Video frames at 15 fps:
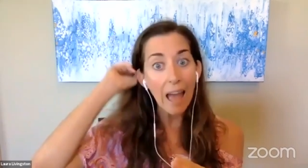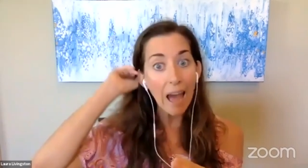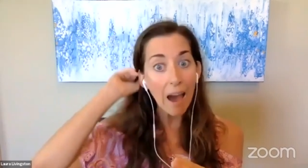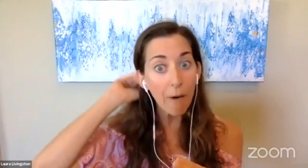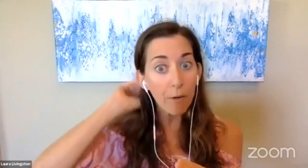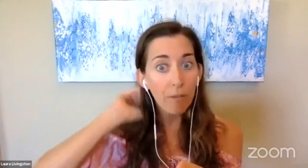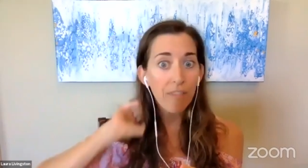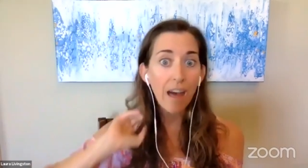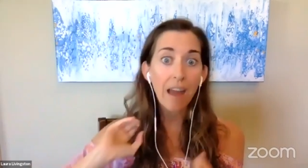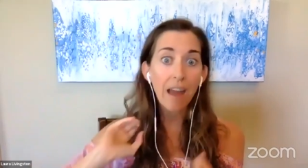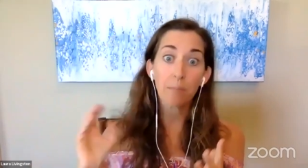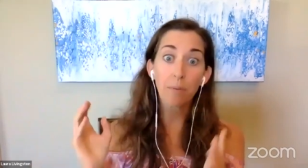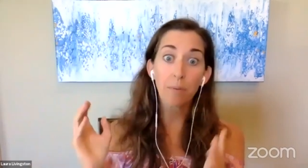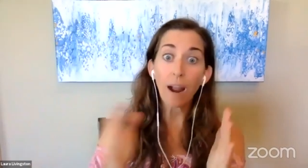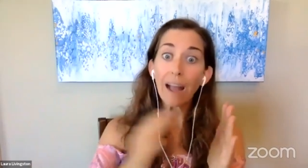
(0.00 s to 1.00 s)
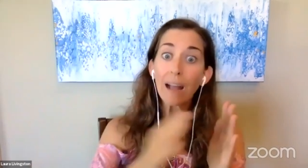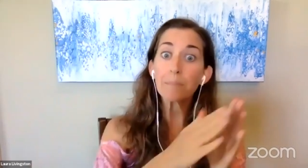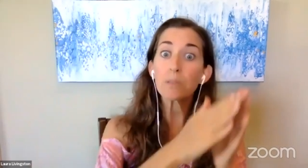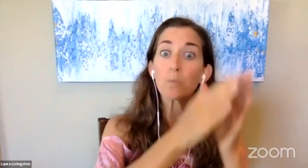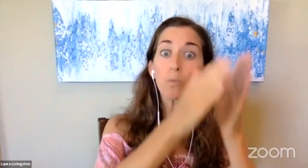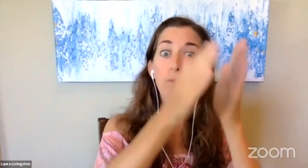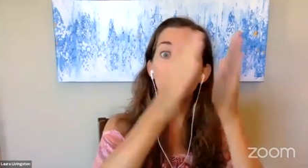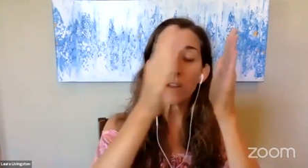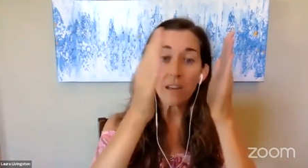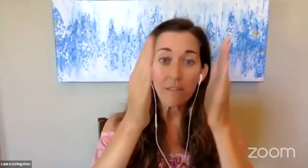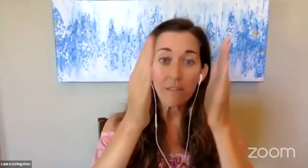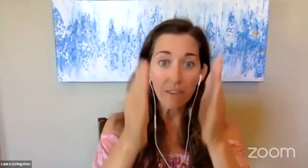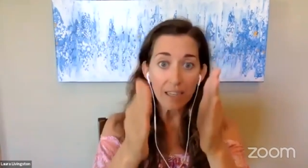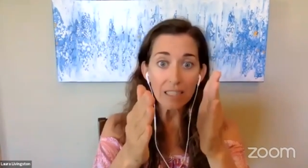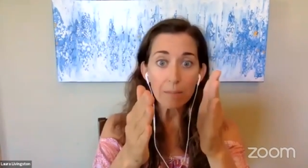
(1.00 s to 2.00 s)
out of that. And perhaps
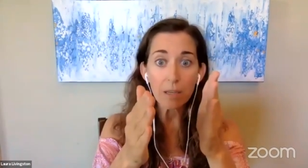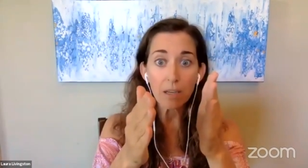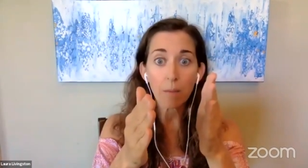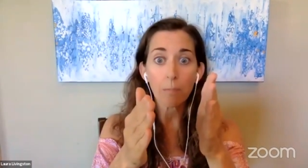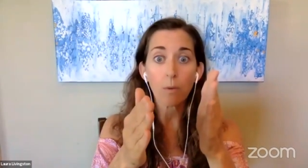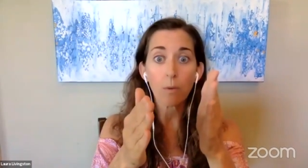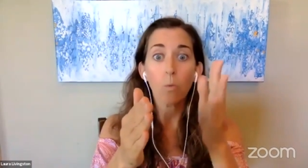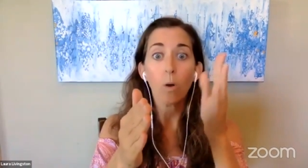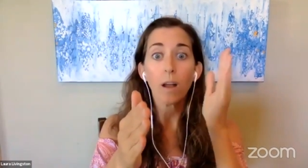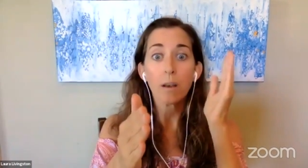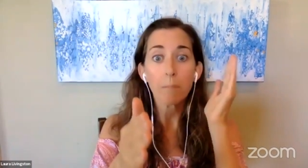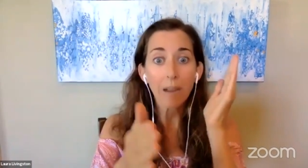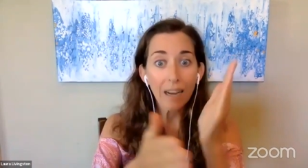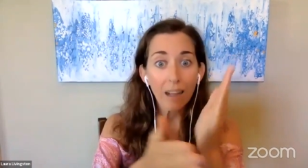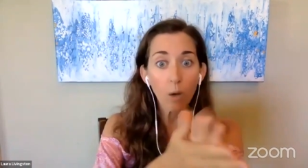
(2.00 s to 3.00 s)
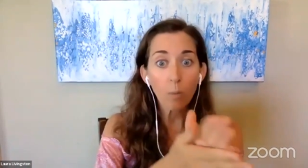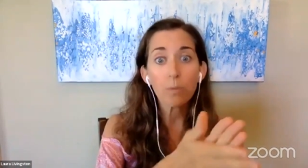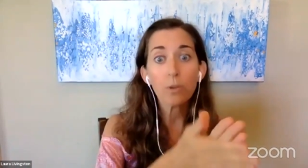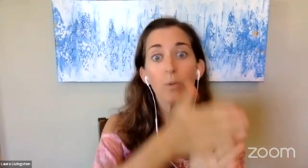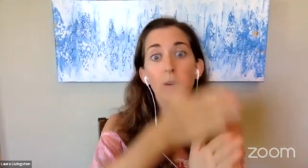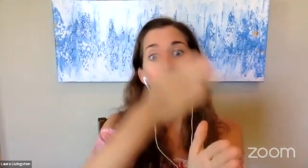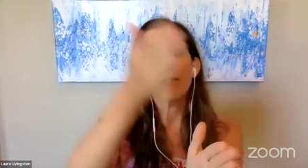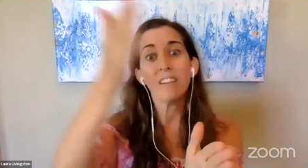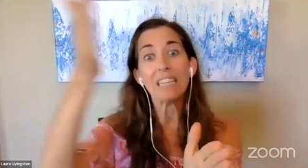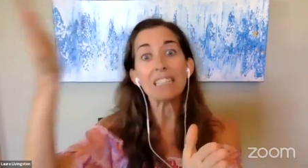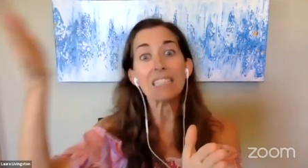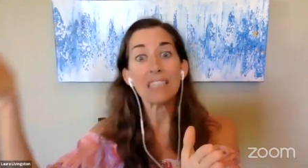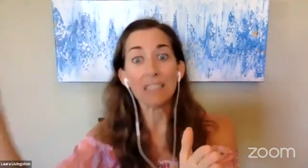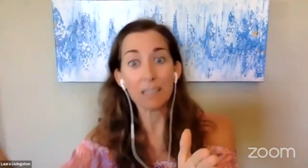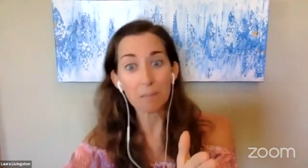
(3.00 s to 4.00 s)
investment number one might help you
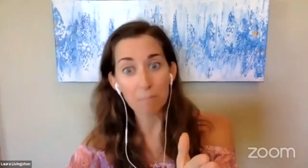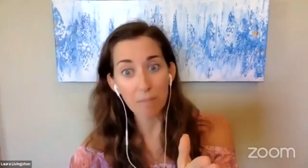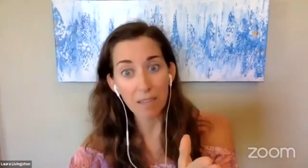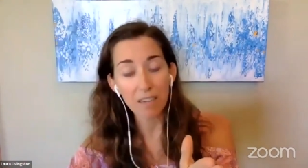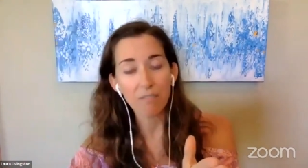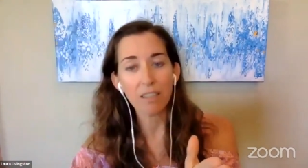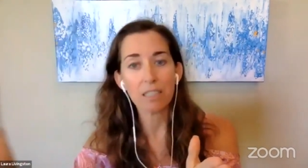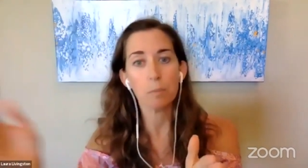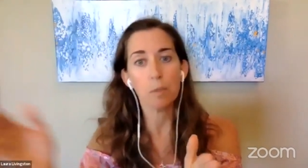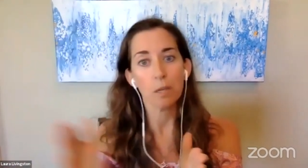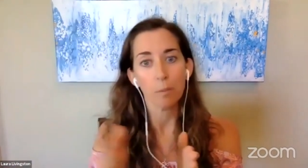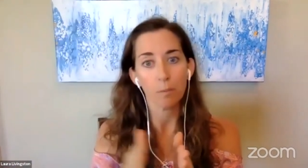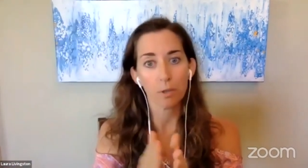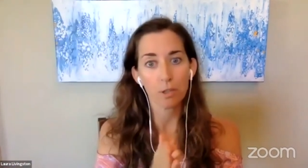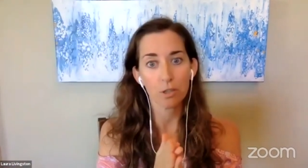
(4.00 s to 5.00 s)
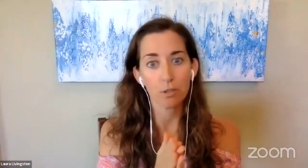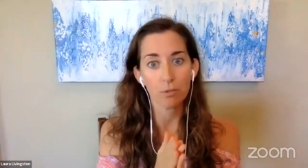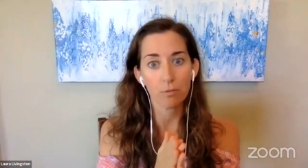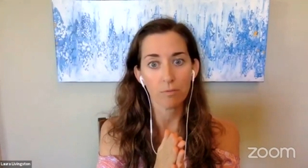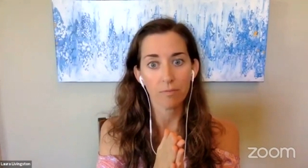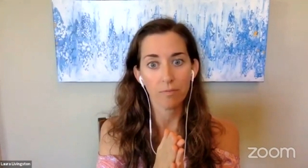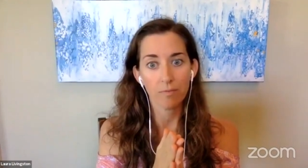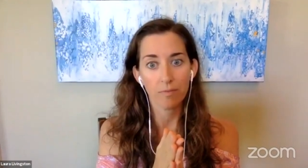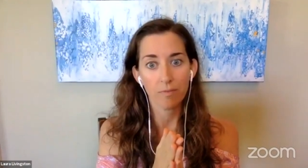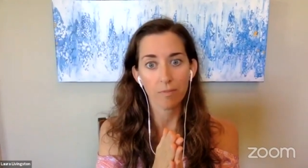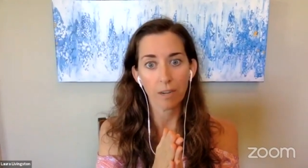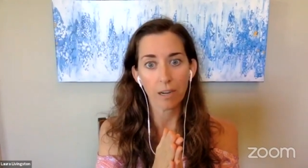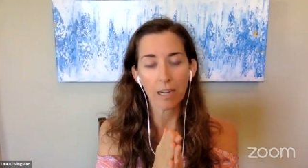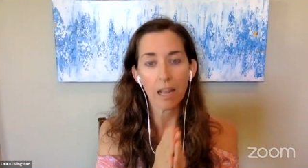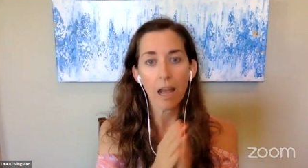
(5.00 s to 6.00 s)
invest in investment number two,
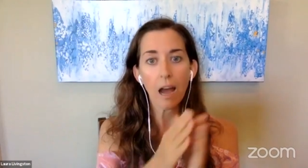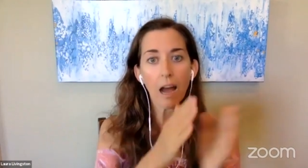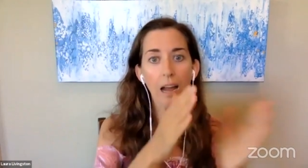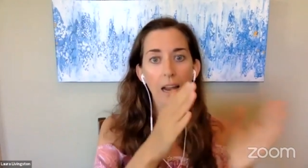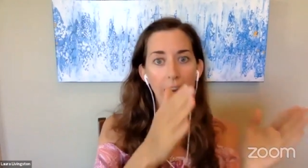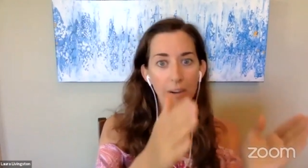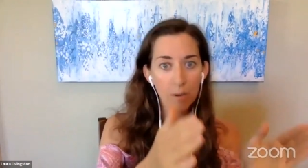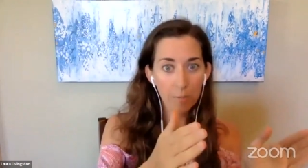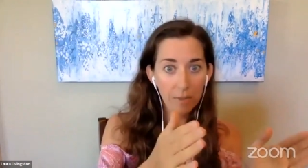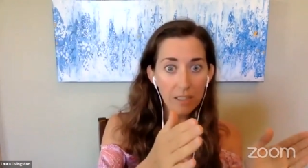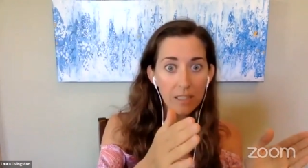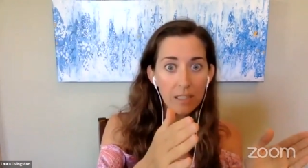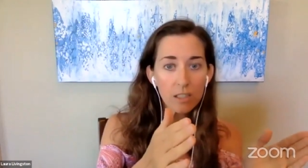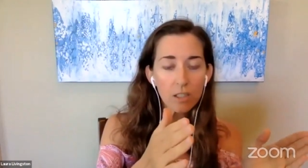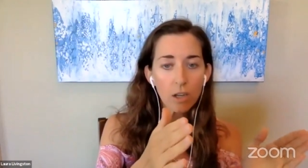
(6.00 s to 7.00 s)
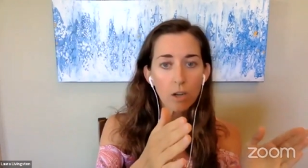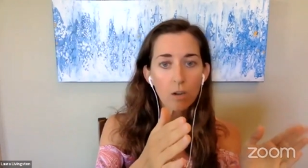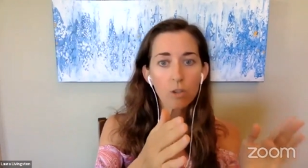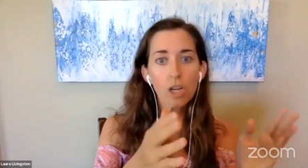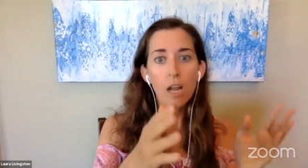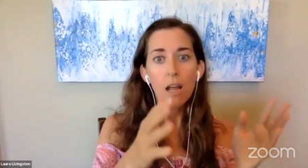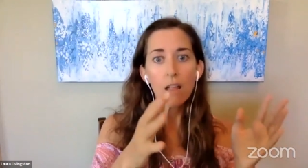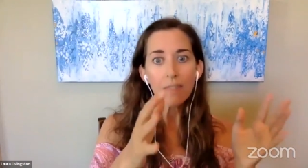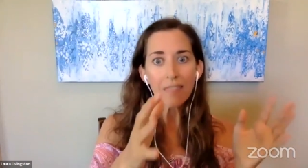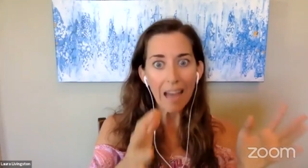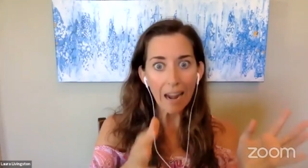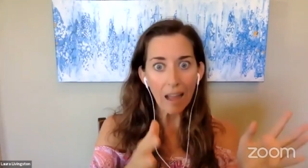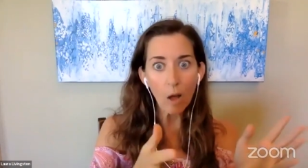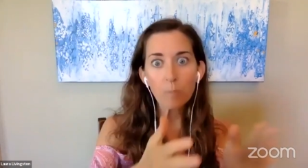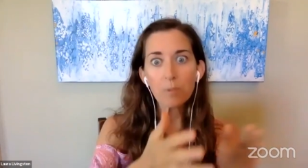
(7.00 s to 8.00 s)
right? I hired a business coach
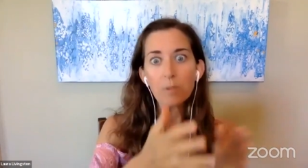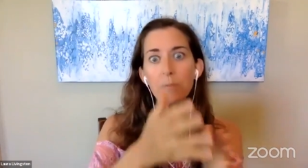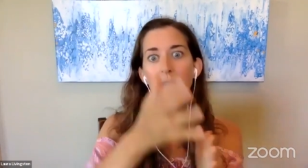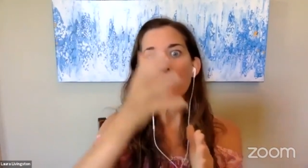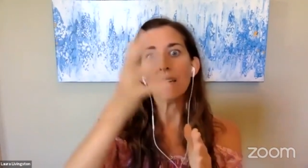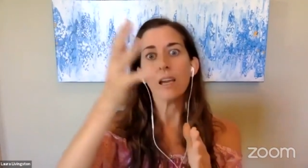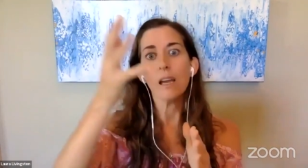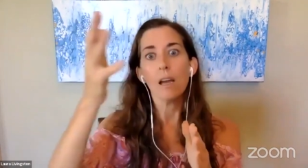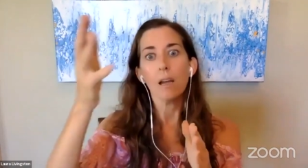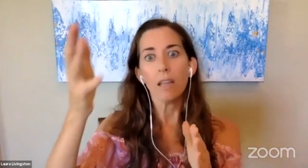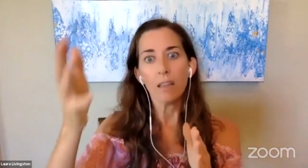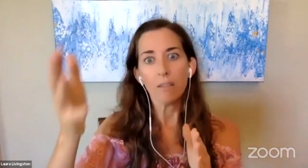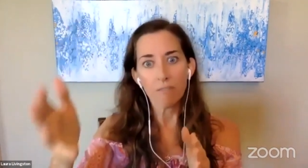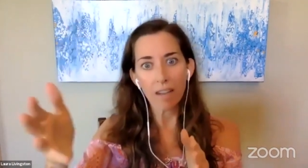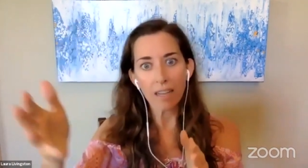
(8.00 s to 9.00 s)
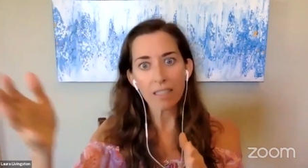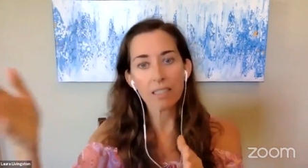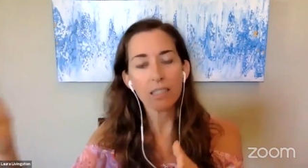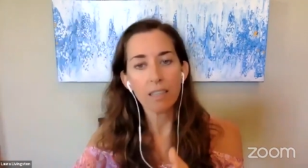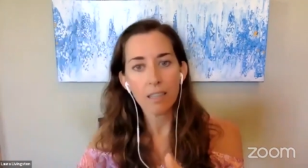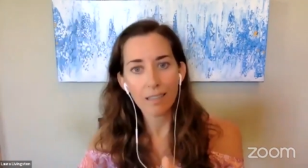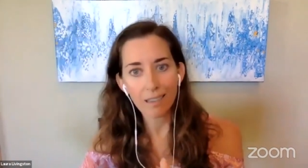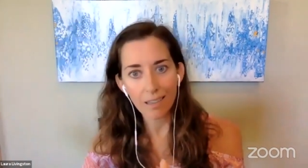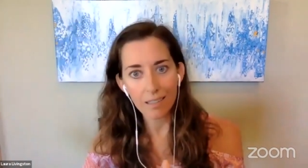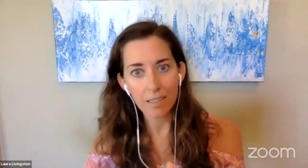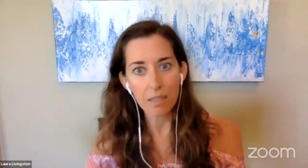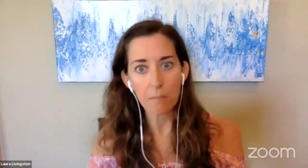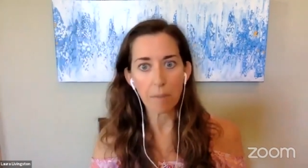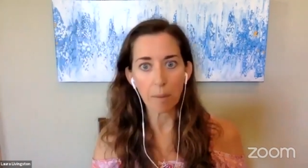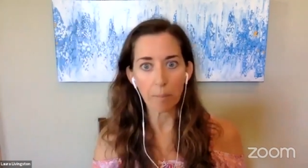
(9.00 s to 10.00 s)
that helped me invest in a
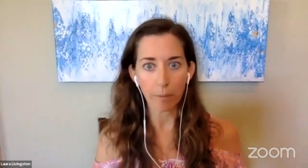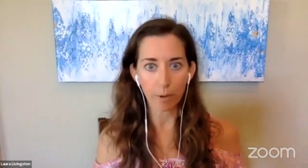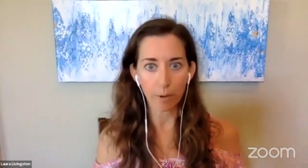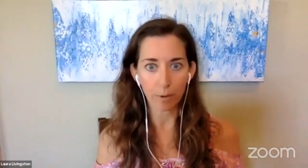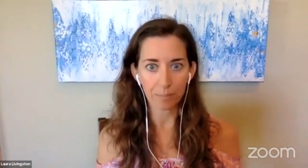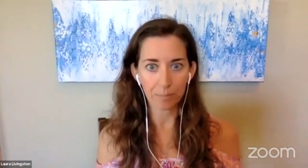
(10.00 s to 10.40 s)
team member